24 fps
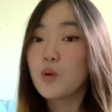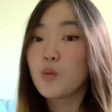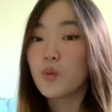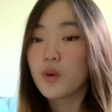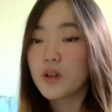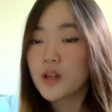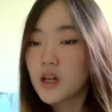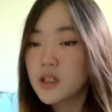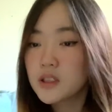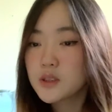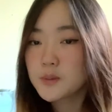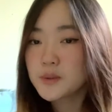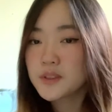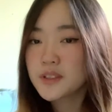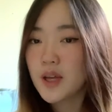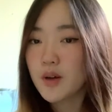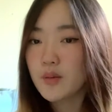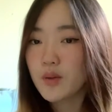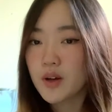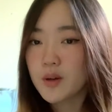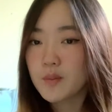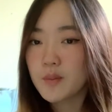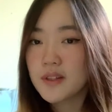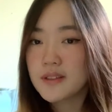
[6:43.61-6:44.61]
100%
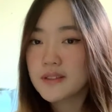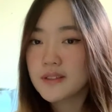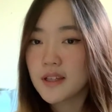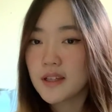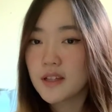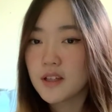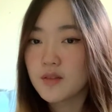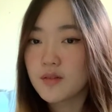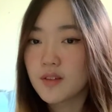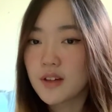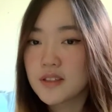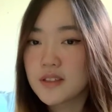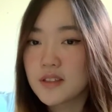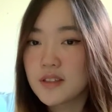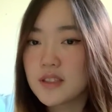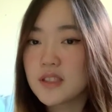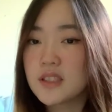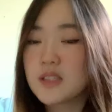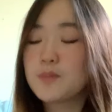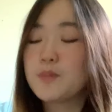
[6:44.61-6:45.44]
recommend staying in residence,